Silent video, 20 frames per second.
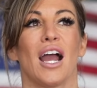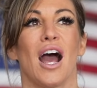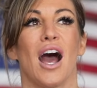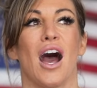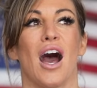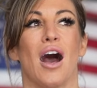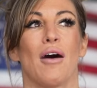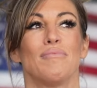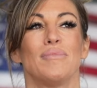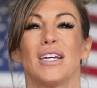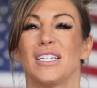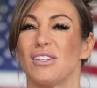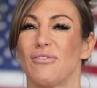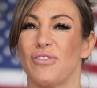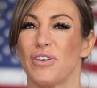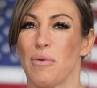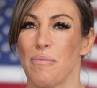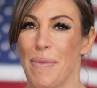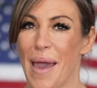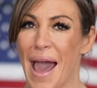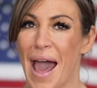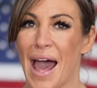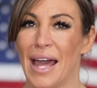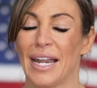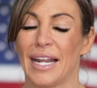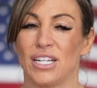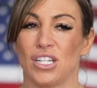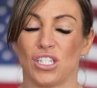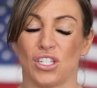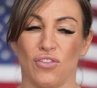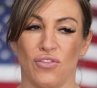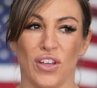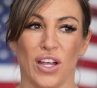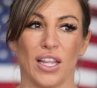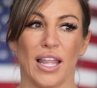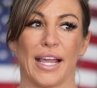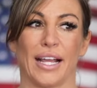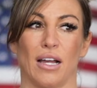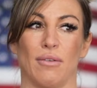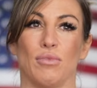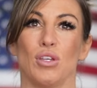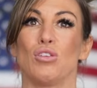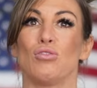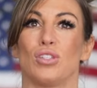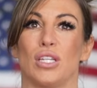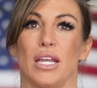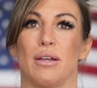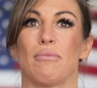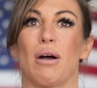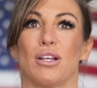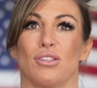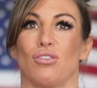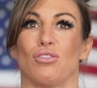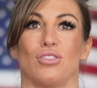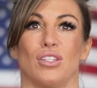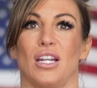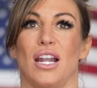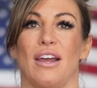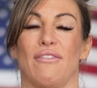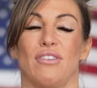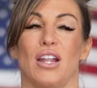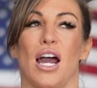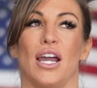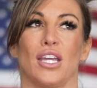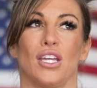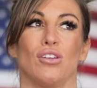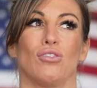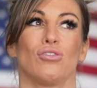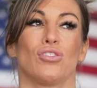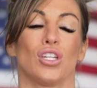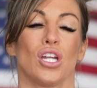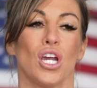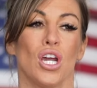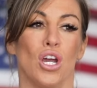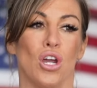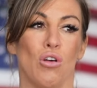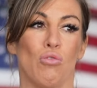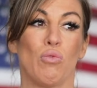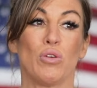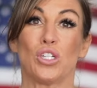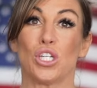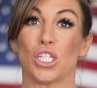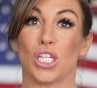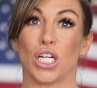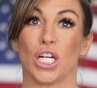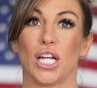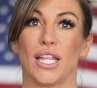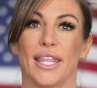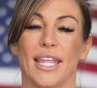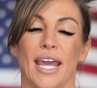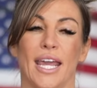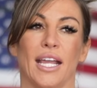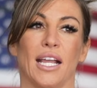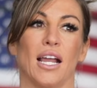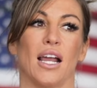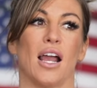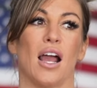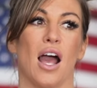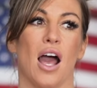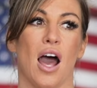Doesn't feel bad, I just feel like I'm using muscles that I have not used, which is a good thing.